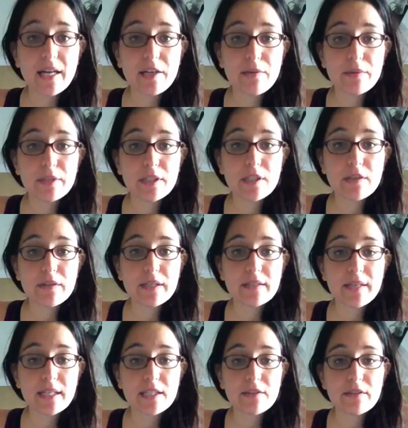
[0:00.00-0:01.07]
know when to do it,
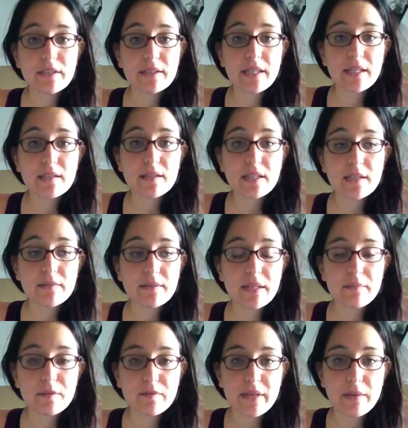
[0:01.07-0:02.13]
I do it, get it done, and
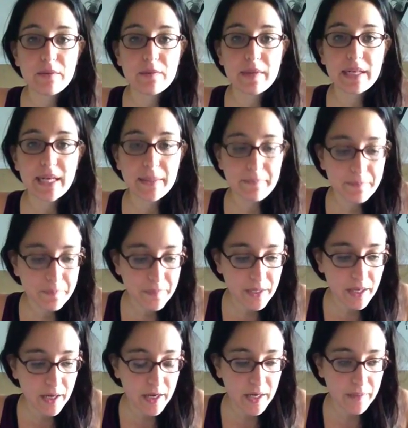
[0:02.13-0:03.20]
move on with my day.
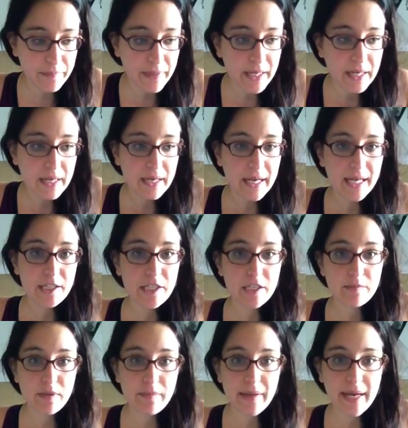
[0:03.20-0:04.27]
I change
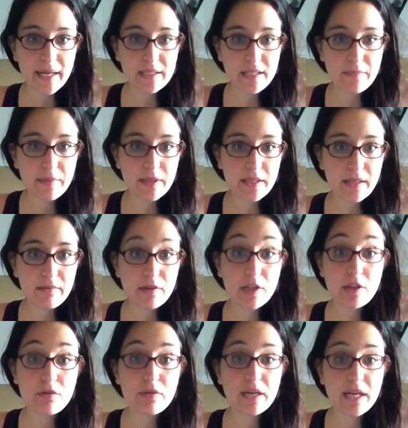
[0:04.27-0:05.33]
my bag typically every
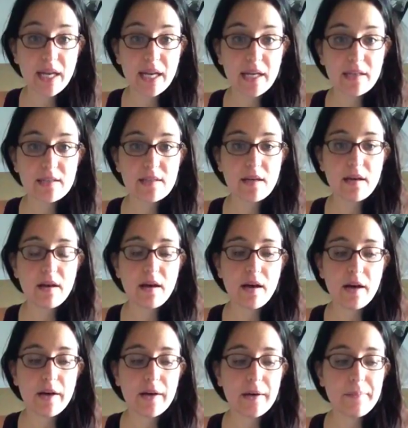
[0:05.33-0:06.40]
3 days
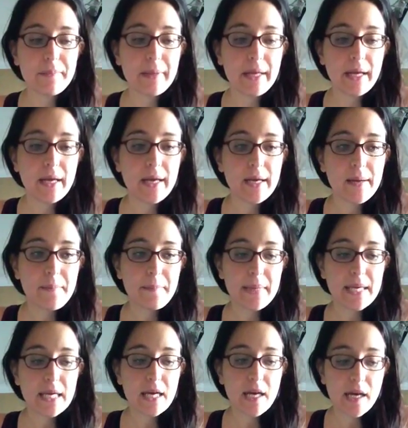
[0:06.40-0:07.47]

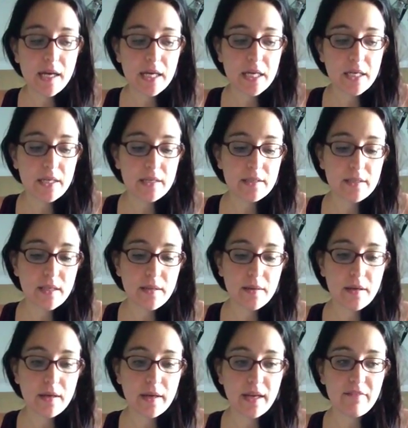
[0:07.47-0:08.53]
because
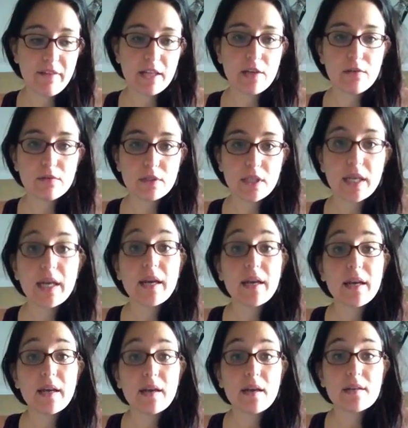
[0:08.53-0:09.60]
if I don't,
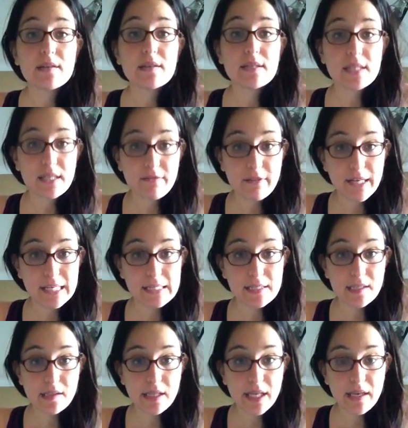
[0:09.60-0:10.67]
Steve likes
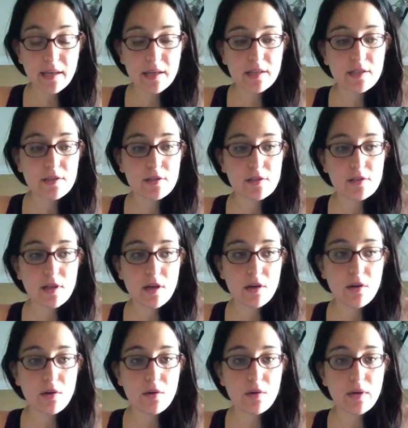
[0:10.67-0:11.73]
to leak.
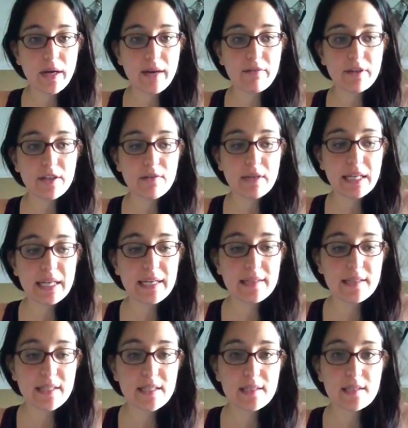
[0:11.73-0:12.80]
So every 3 days
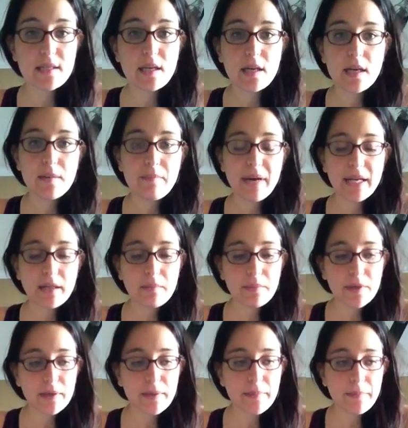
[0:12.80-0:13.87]
is my
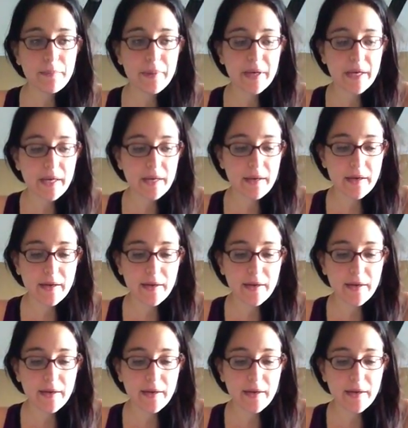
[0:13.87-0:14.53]
number, but